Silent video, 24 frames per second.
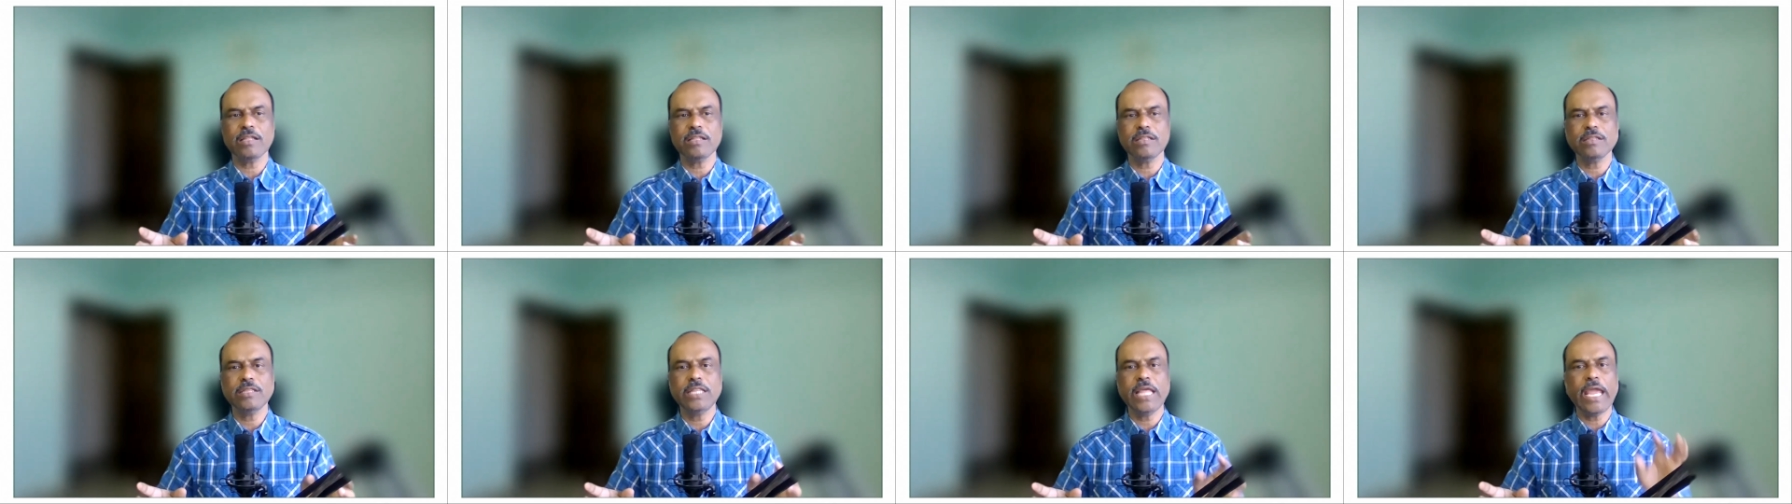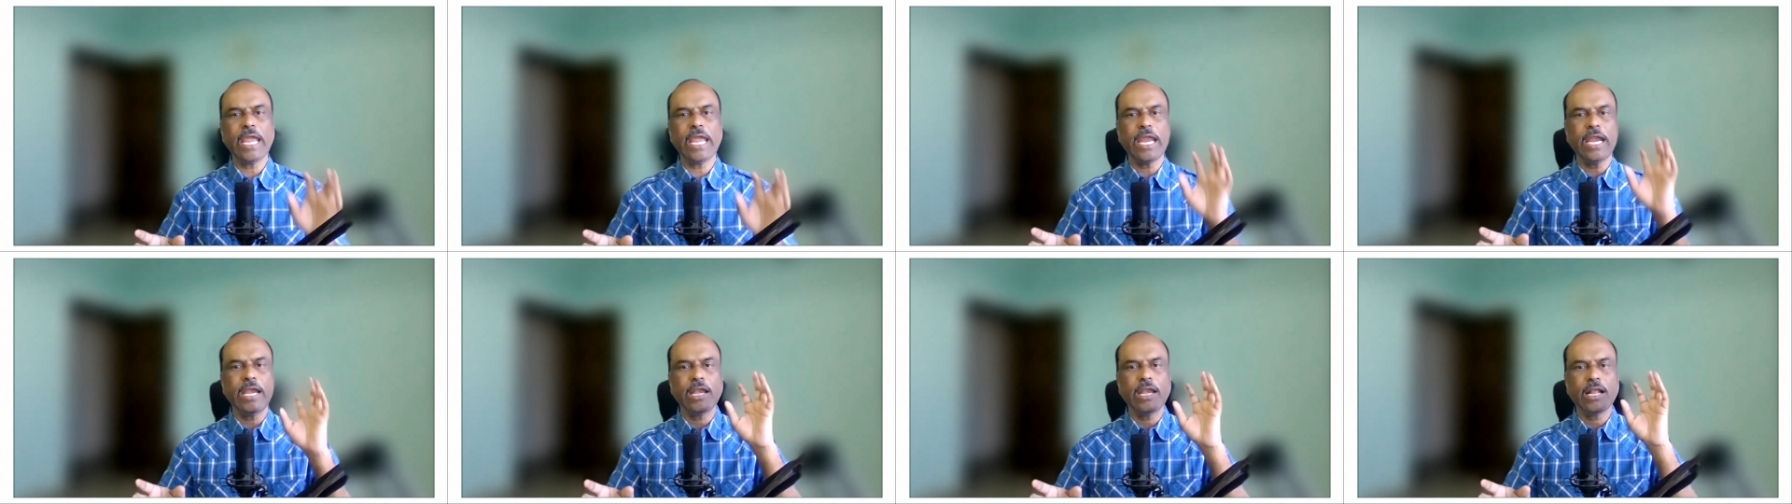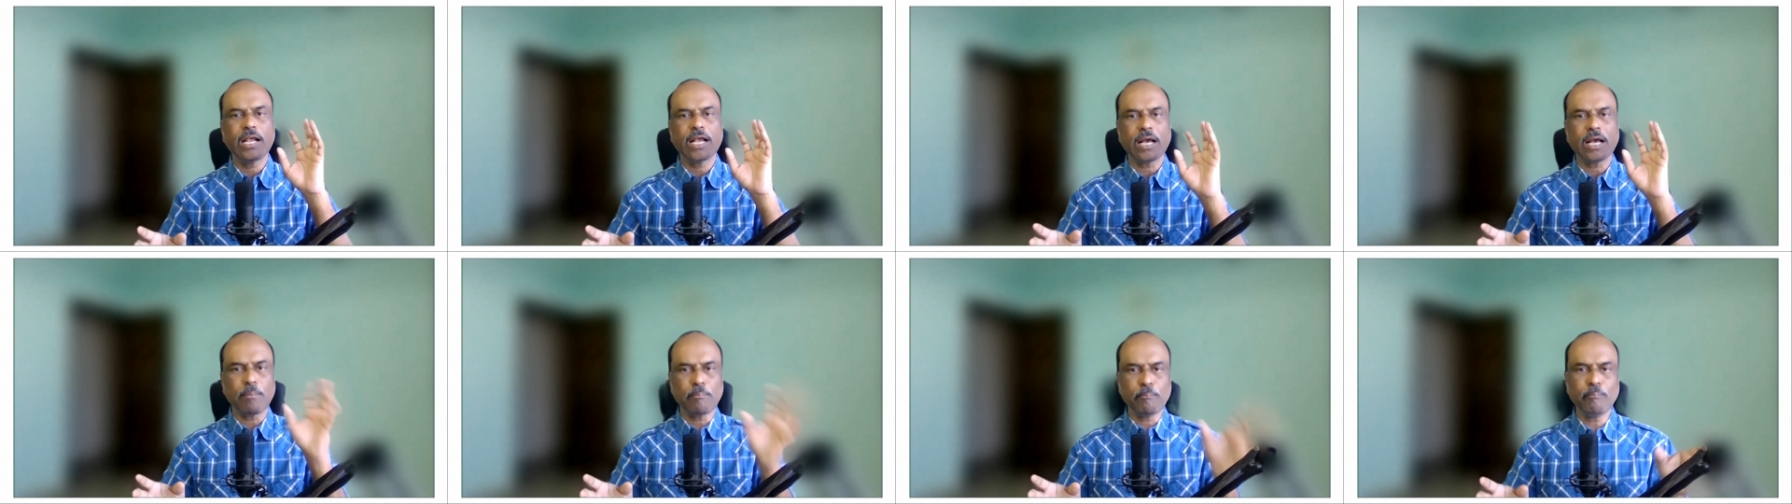they
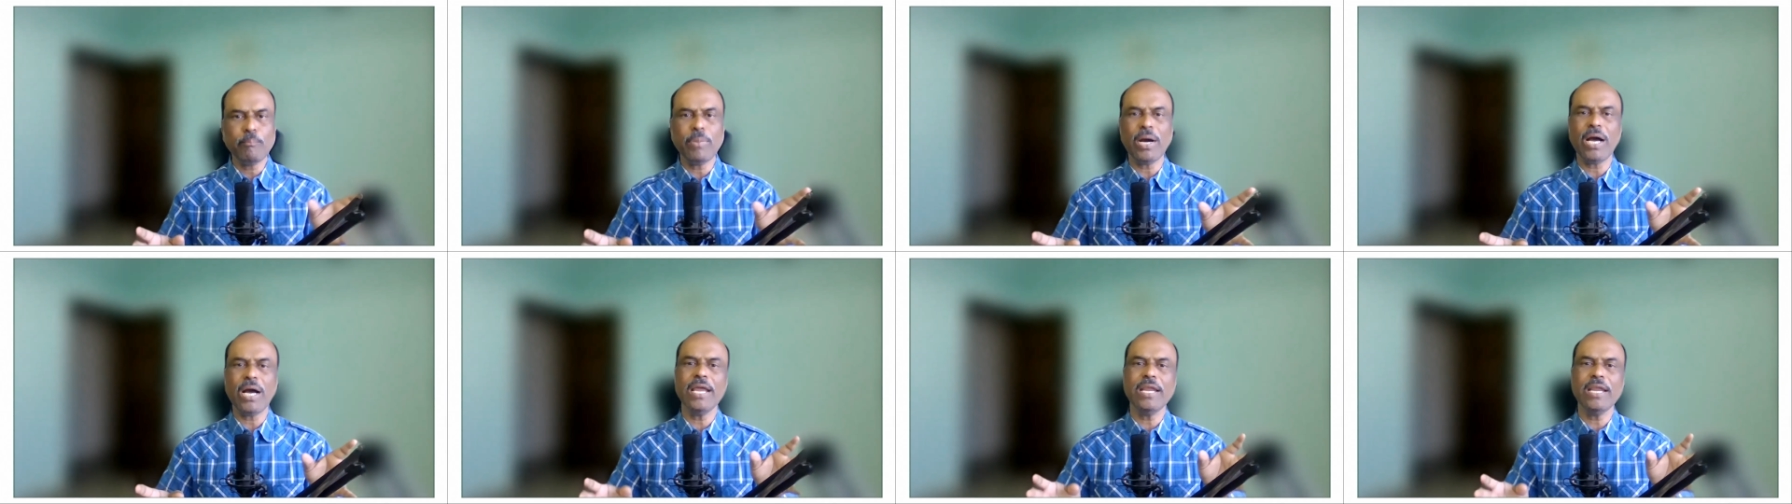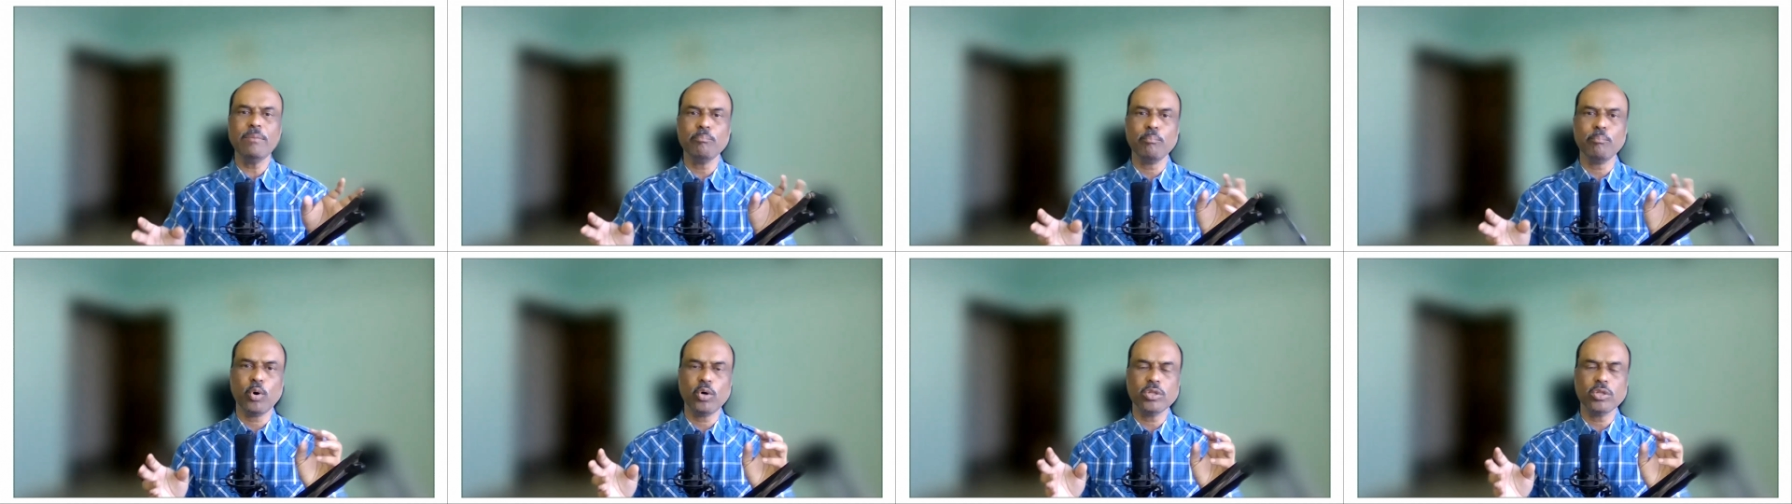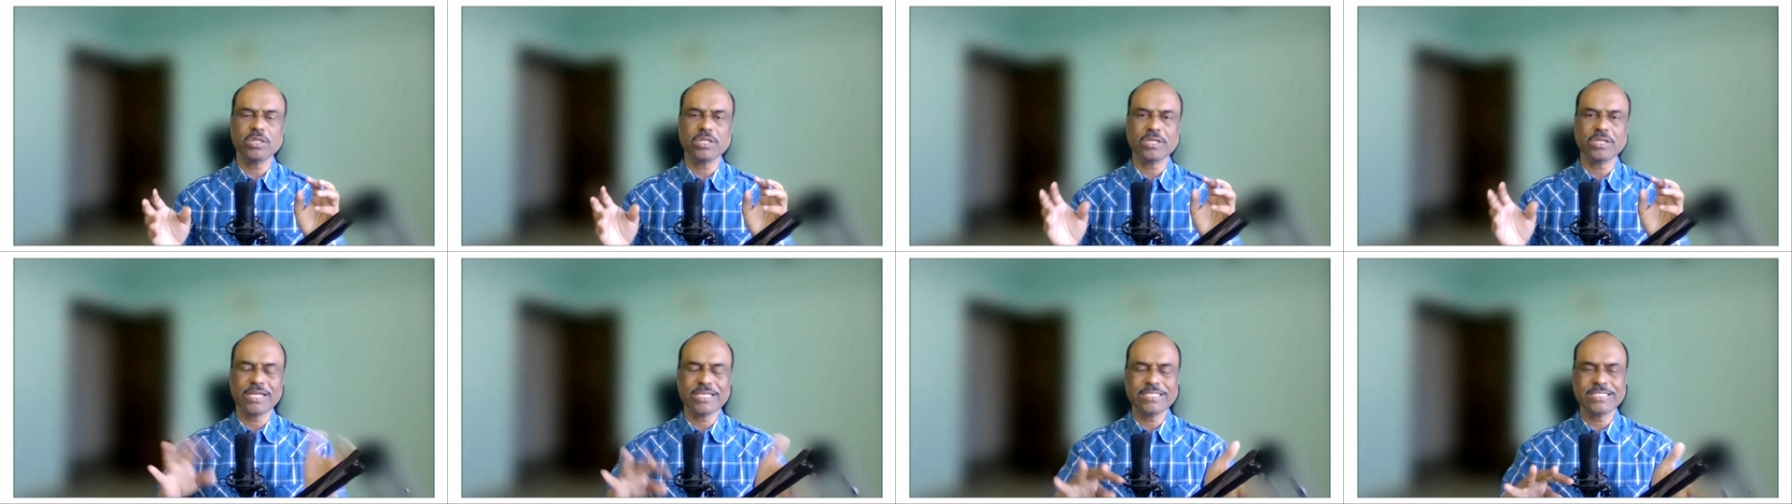combine
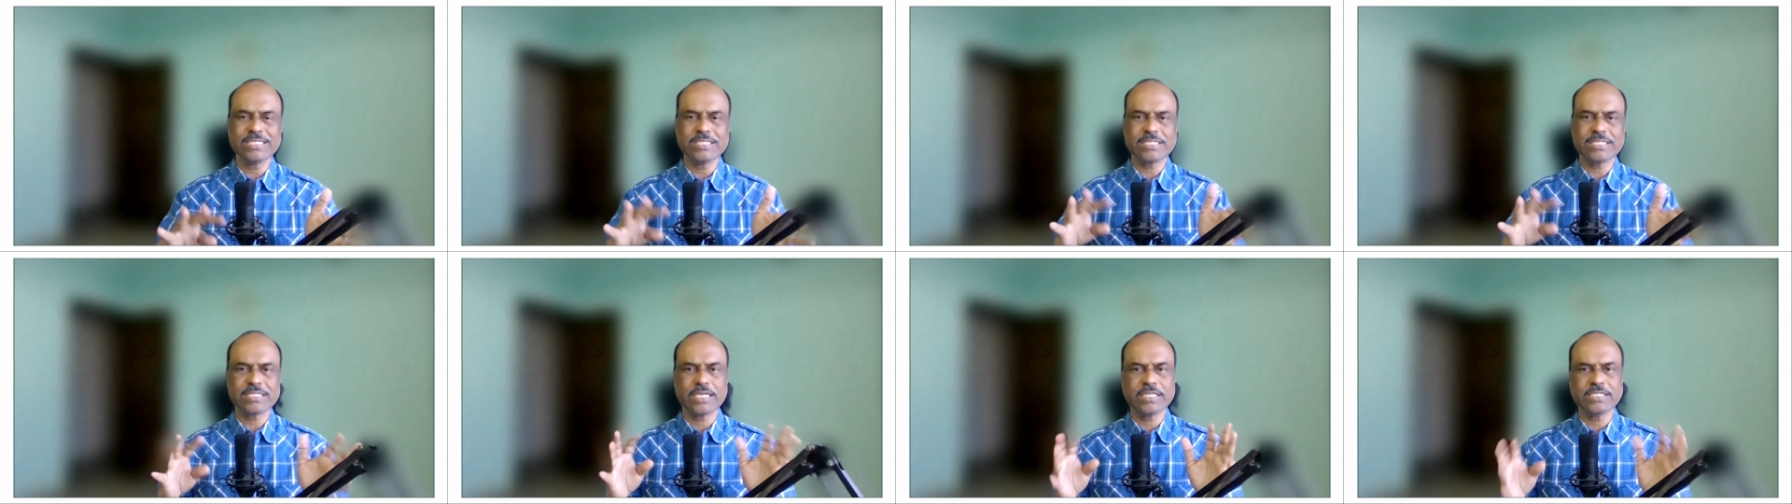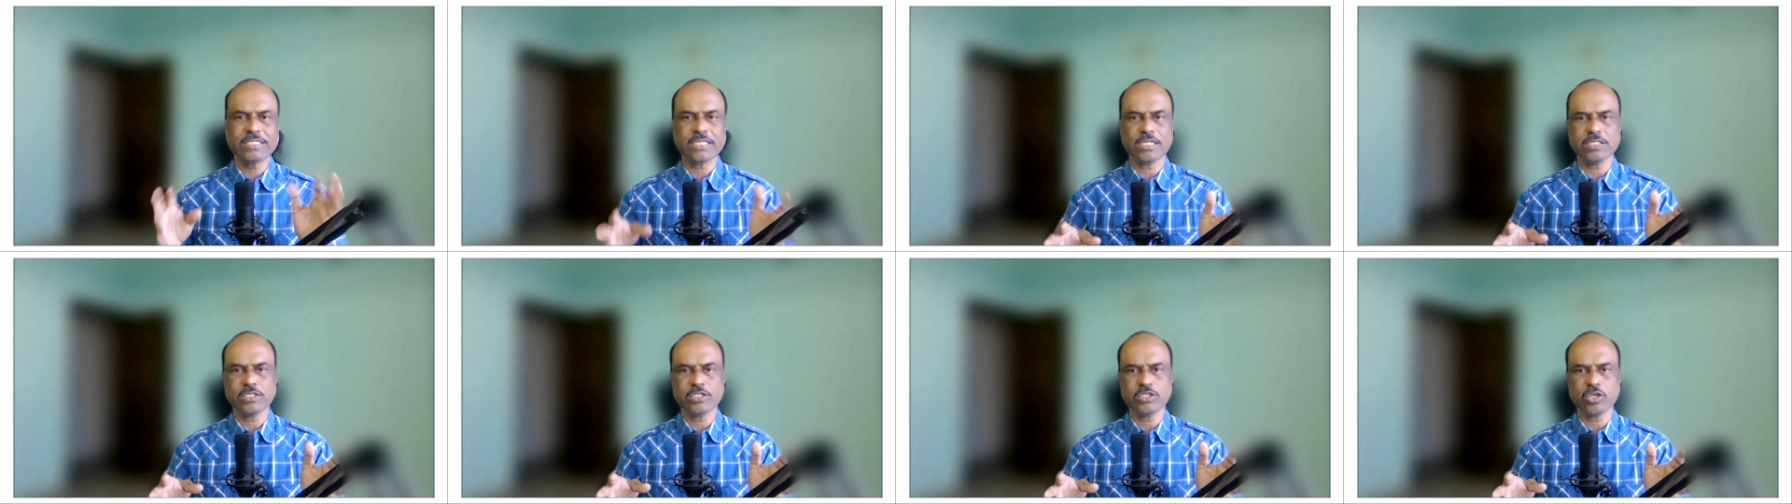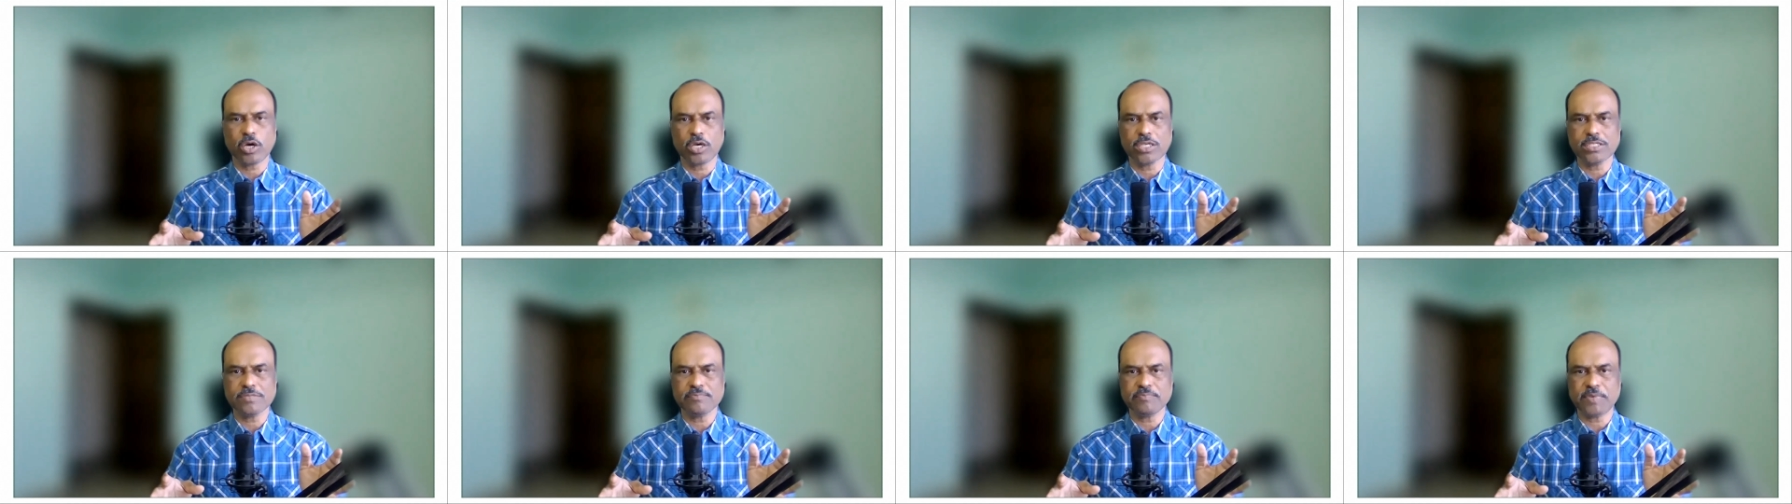both registration and
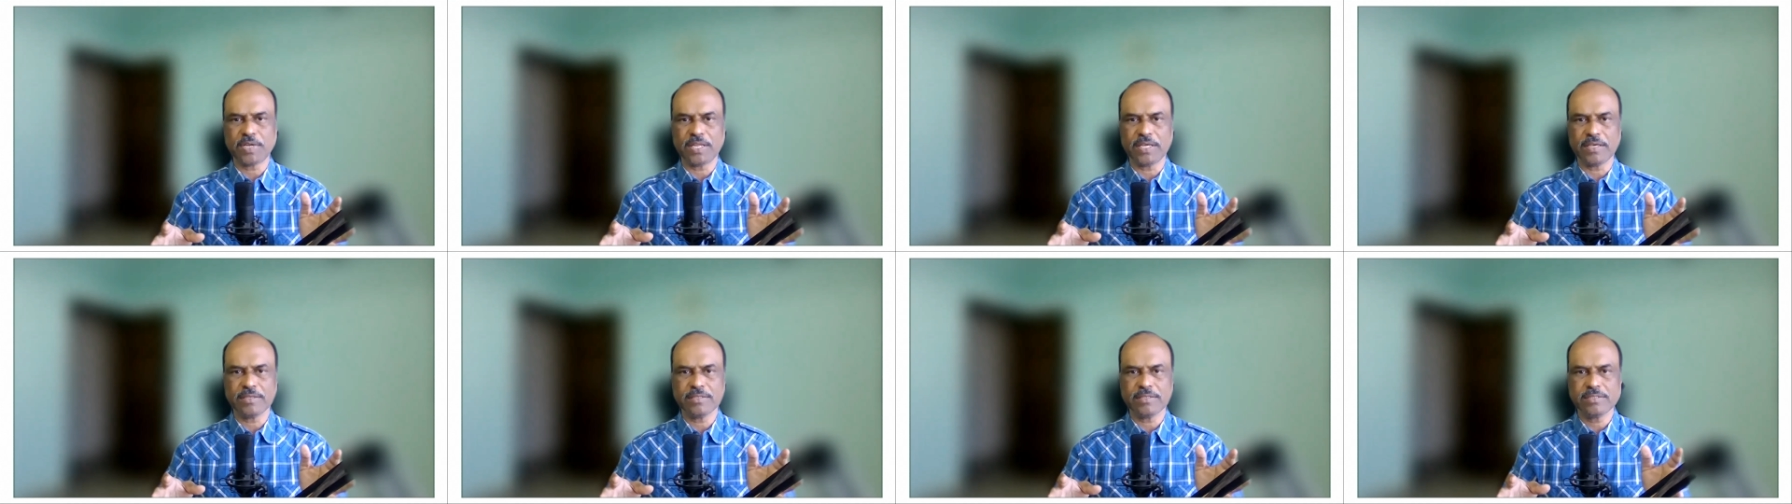choice filling.